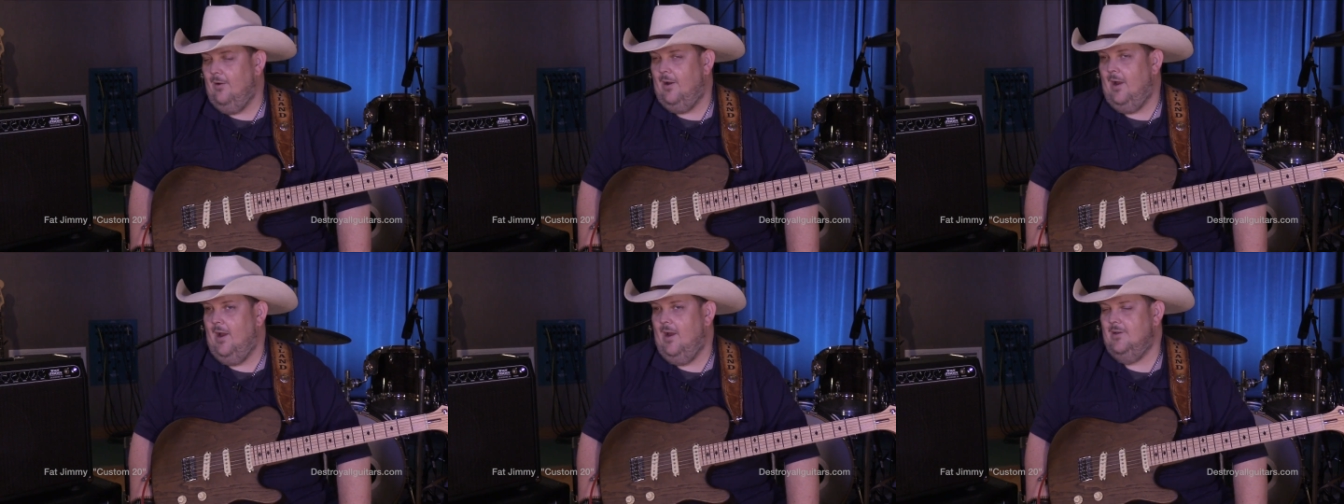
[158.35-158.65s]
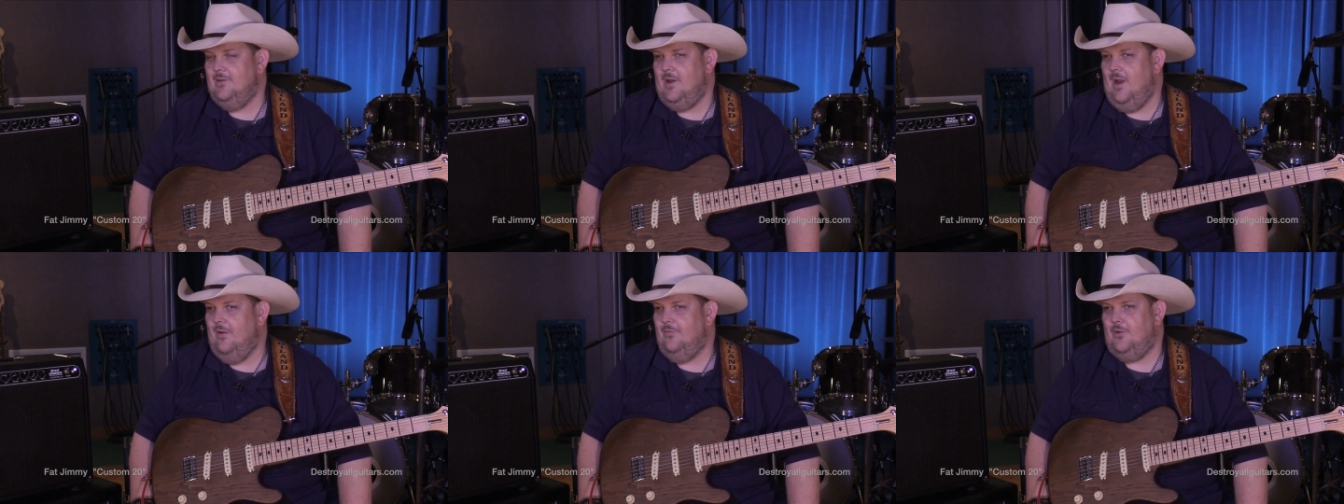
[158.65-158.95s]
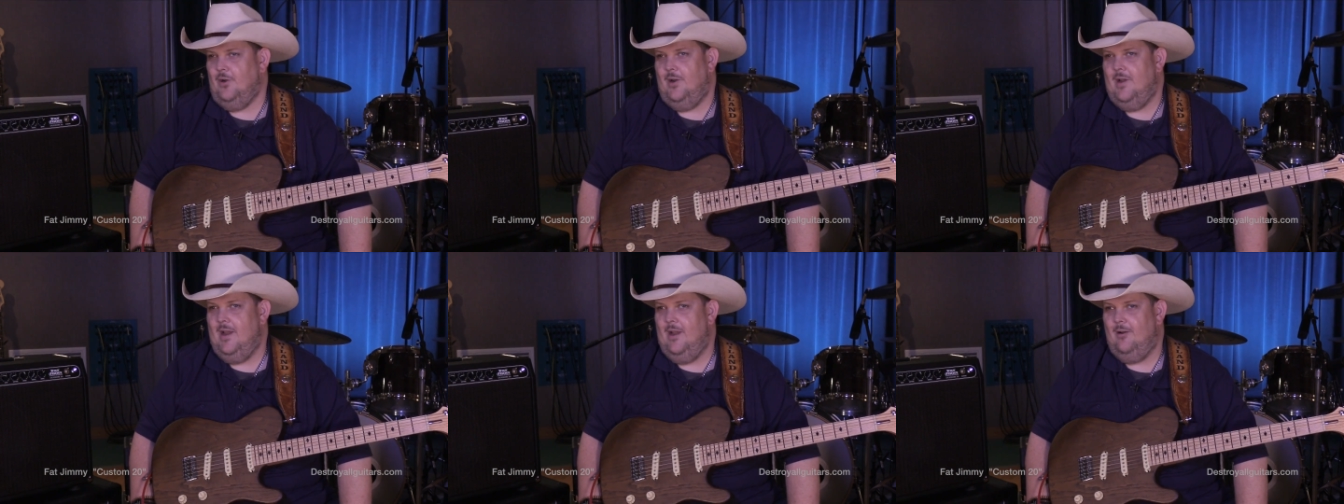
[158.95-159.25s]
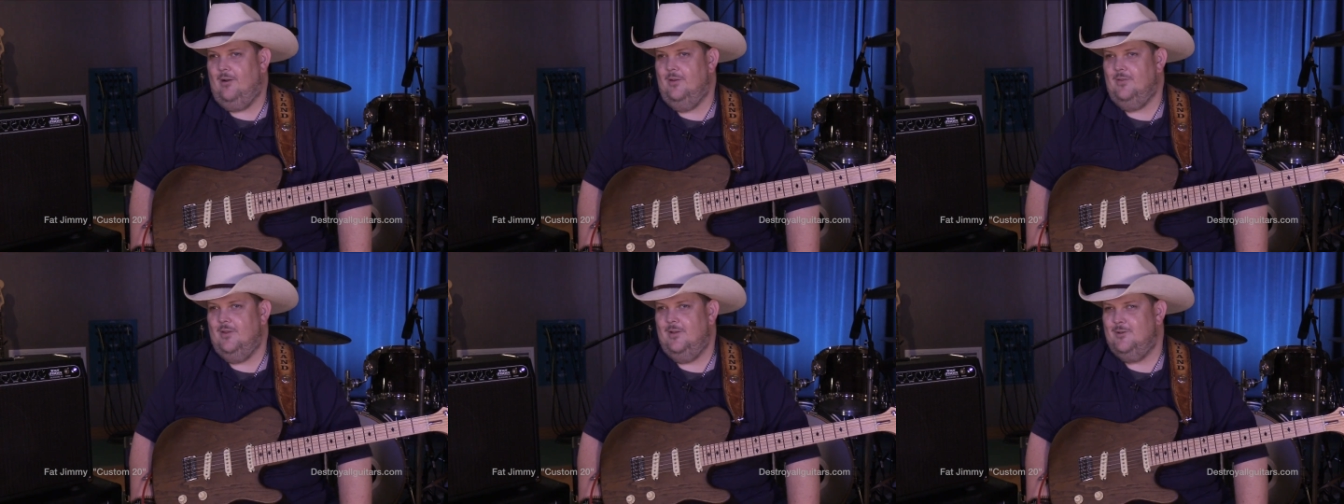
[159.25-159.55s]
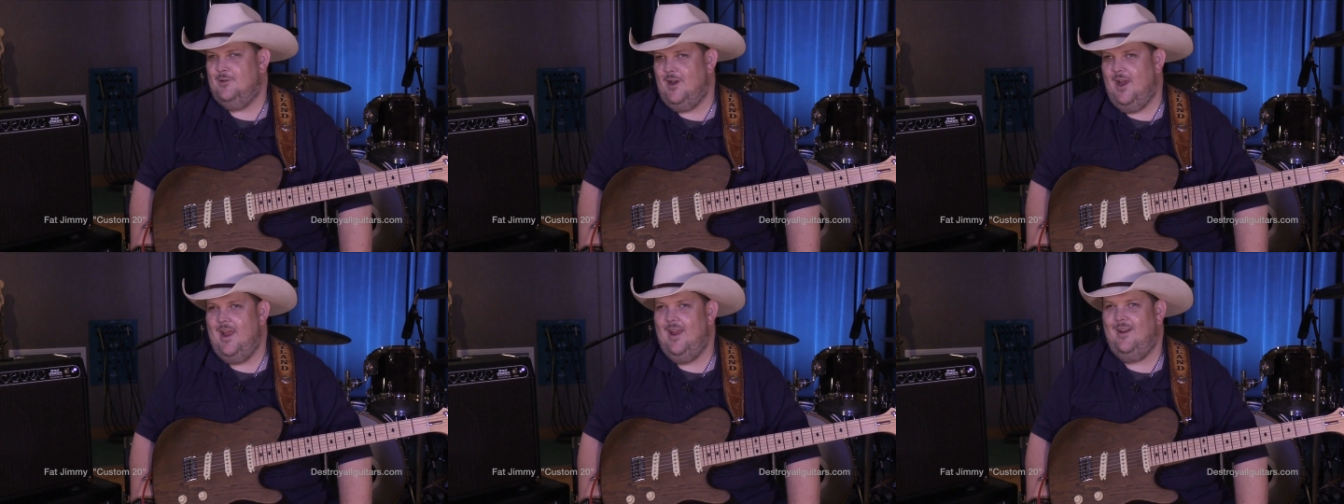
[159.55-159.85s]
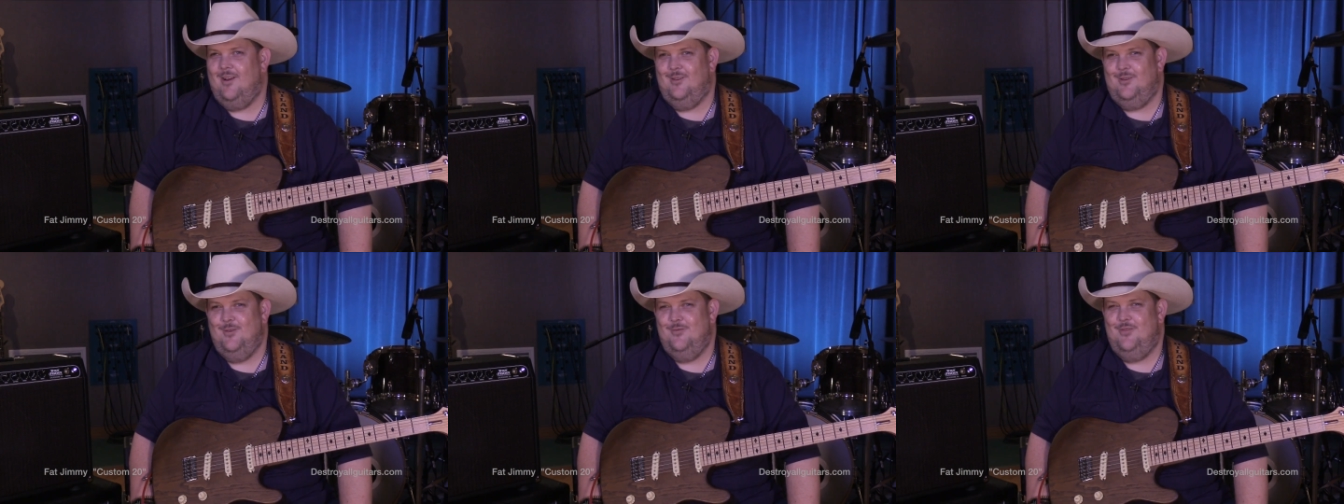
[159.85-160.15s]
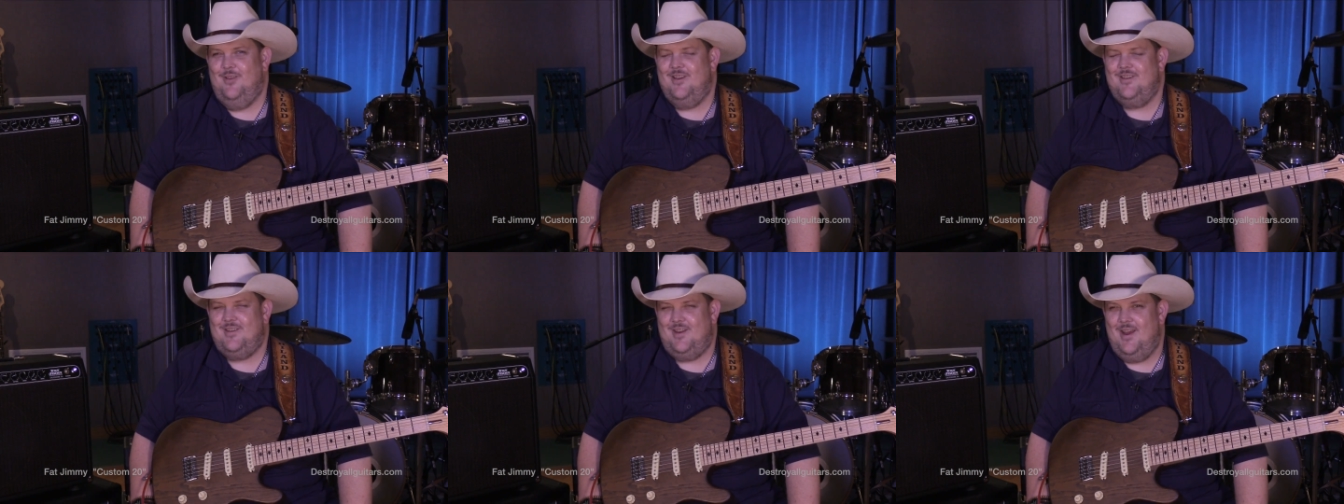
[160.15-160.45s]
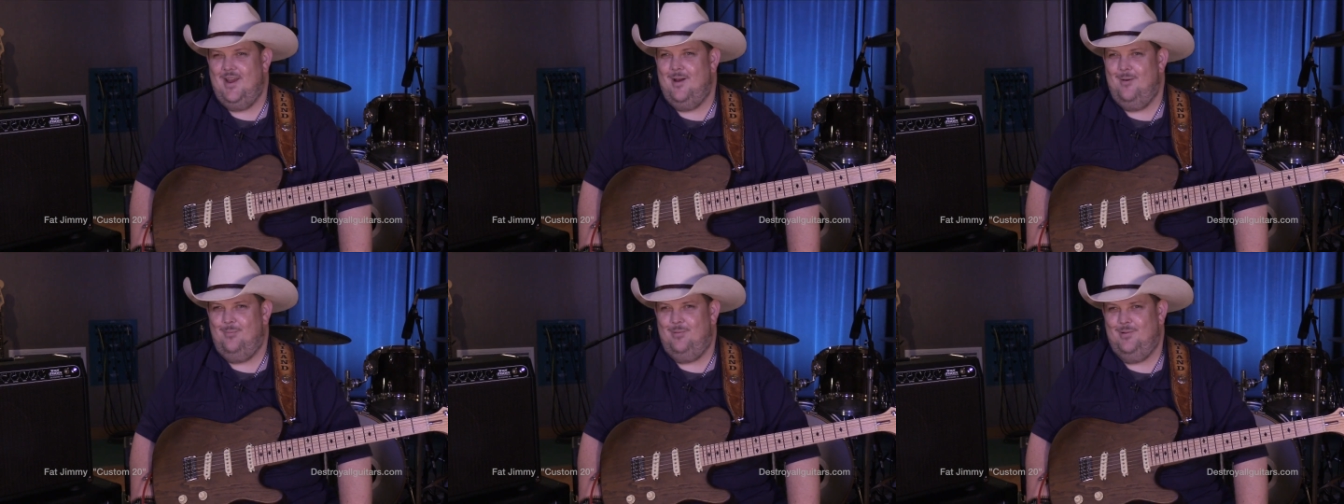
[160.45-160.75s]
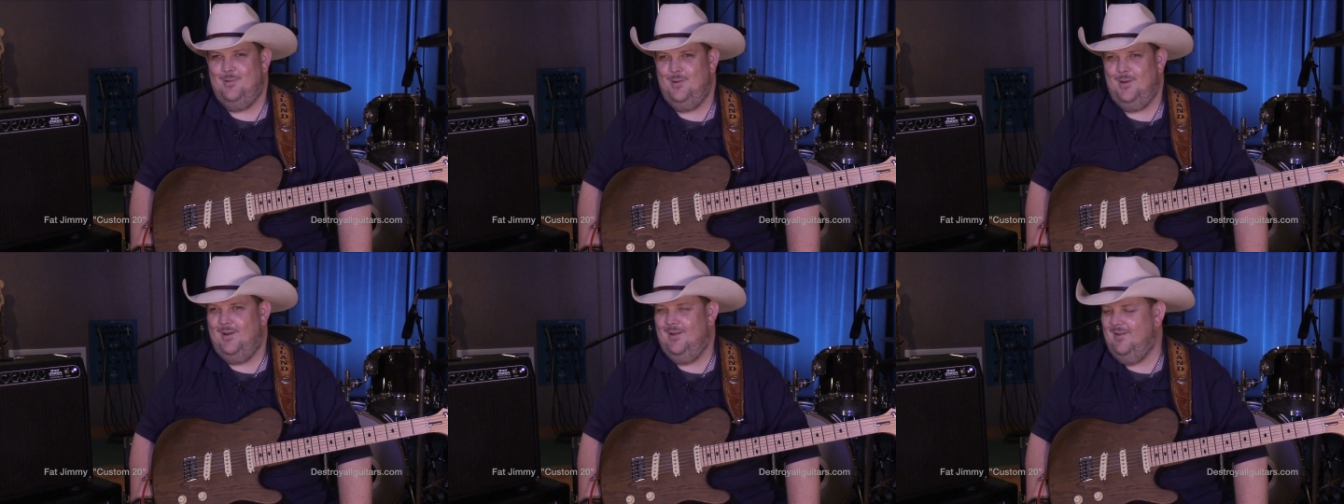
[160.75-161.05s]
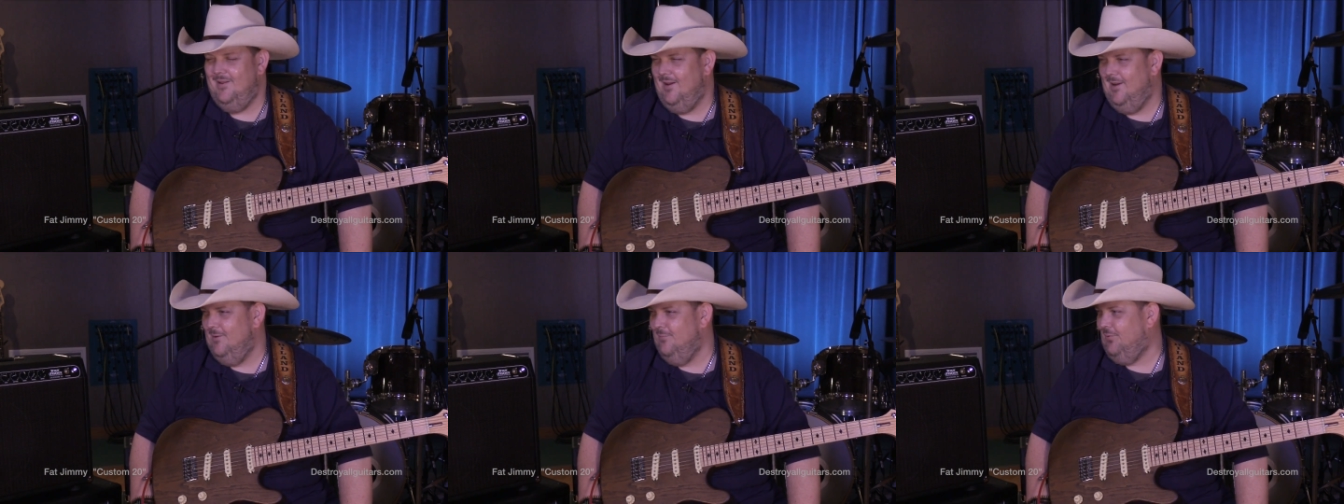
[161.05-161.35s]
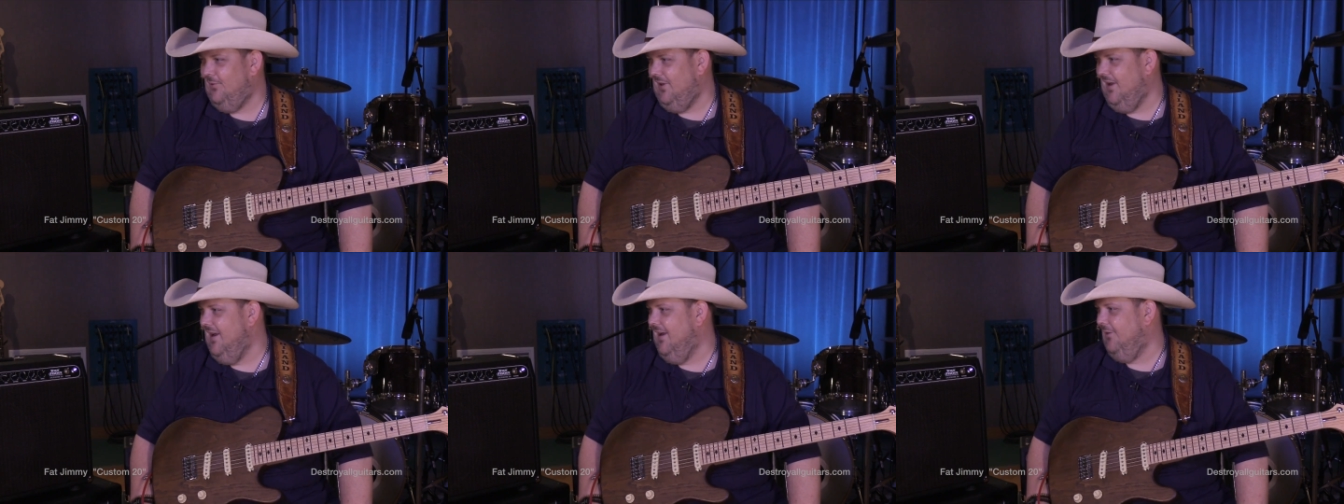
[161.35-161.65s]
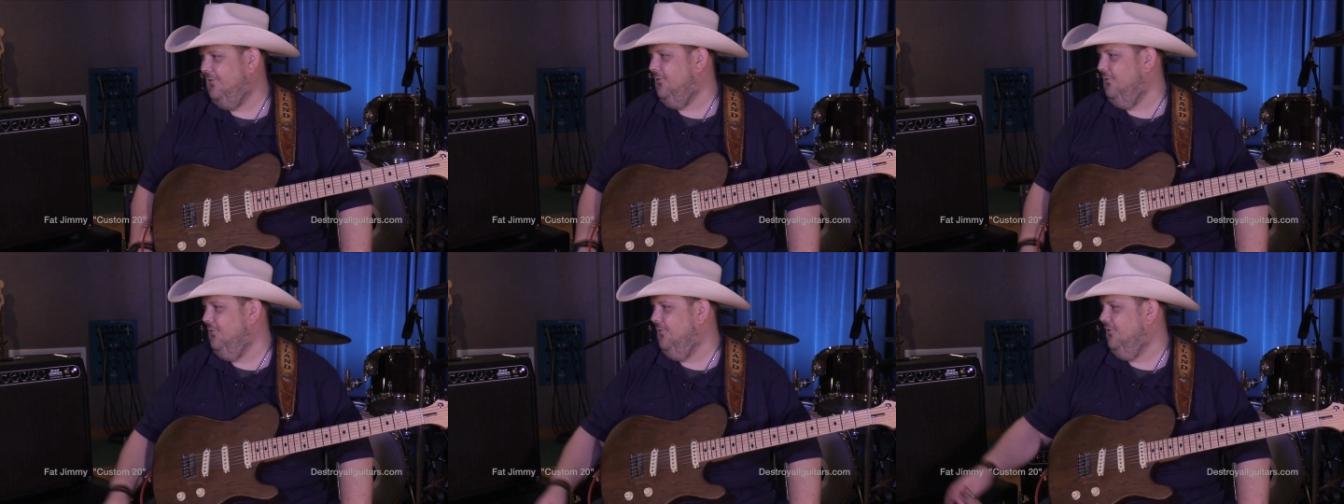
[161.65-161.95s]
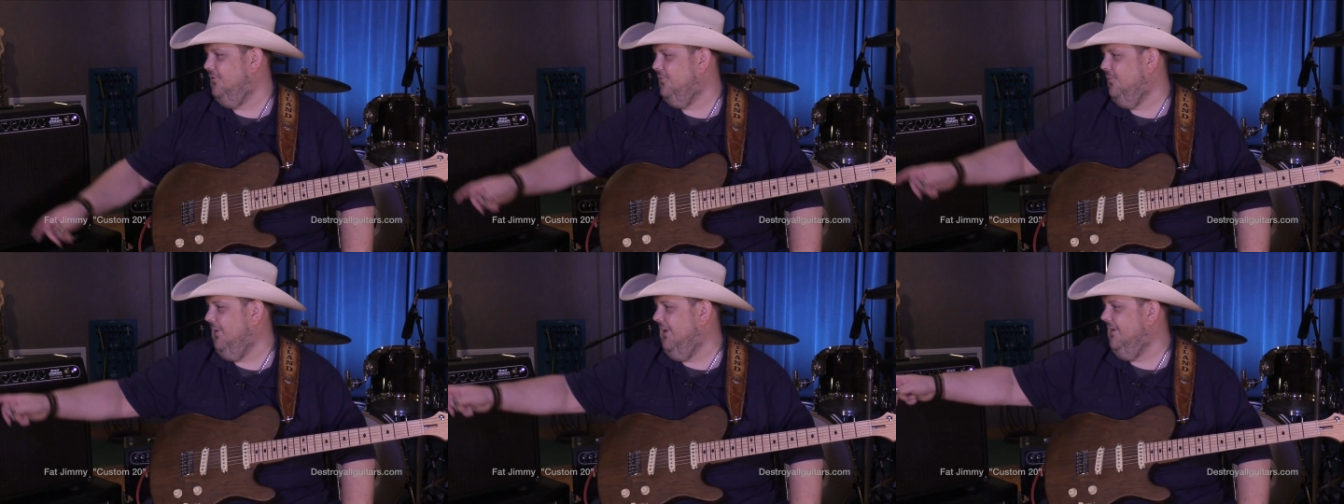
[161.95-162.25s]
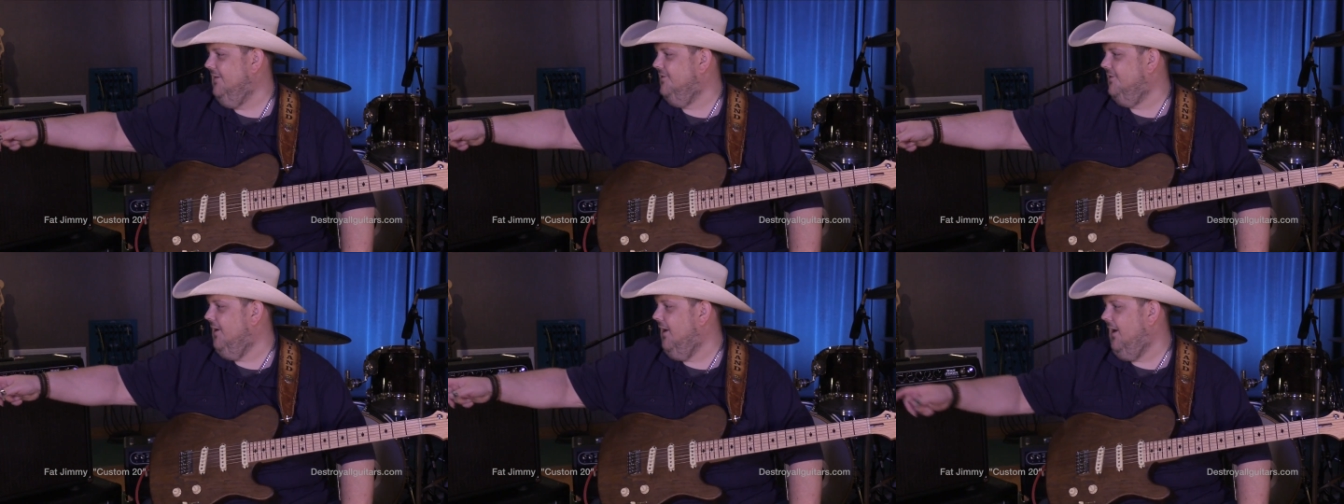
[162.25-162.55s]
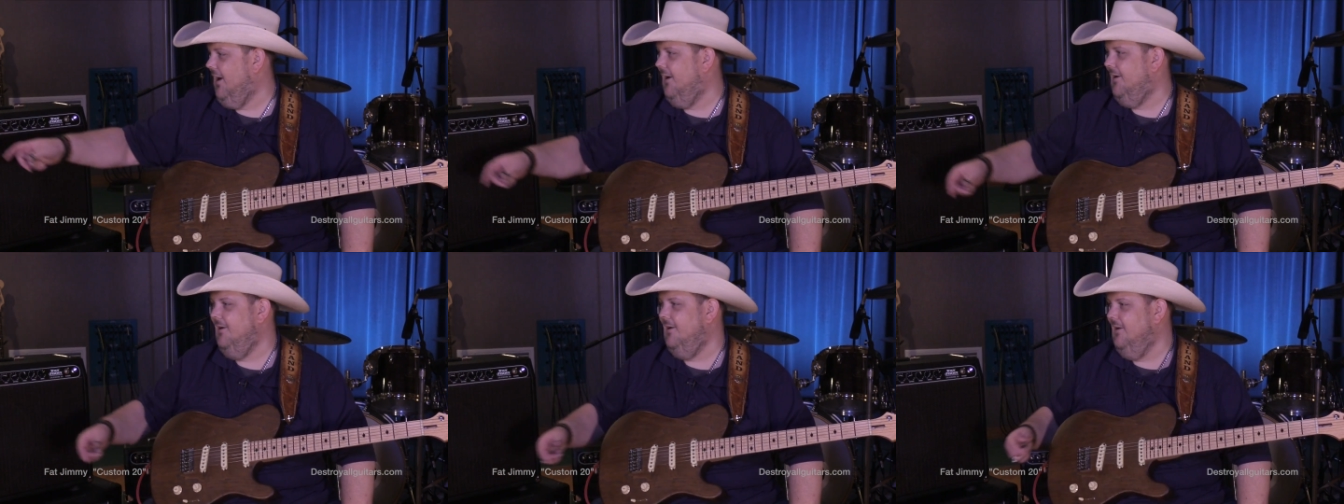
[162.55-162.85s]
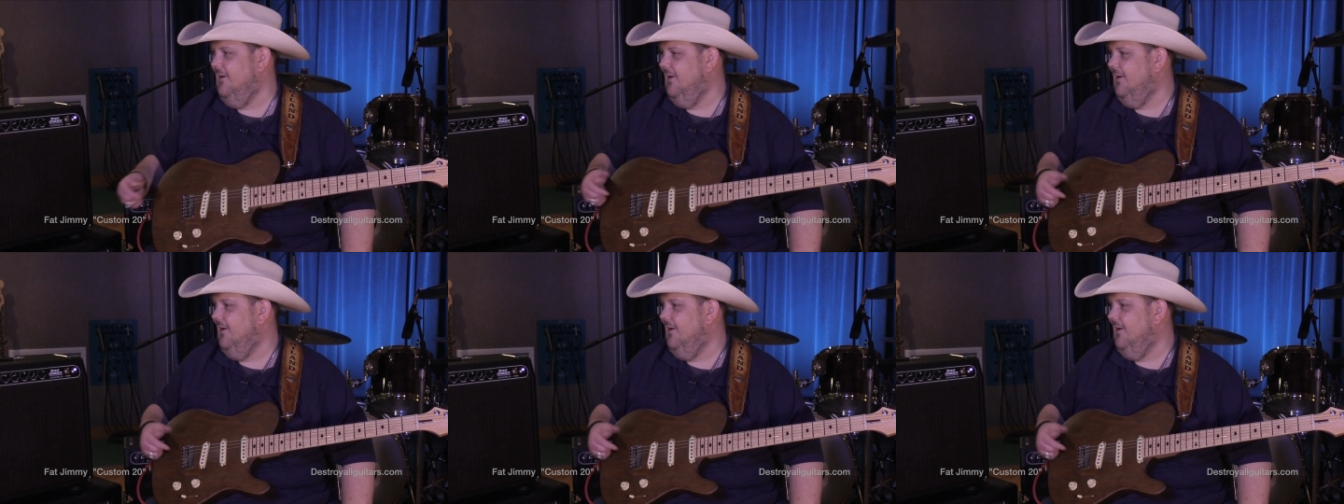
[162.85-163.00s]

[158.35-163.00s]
guys, after hearing the jangle of this amp and playing through the Tweed side,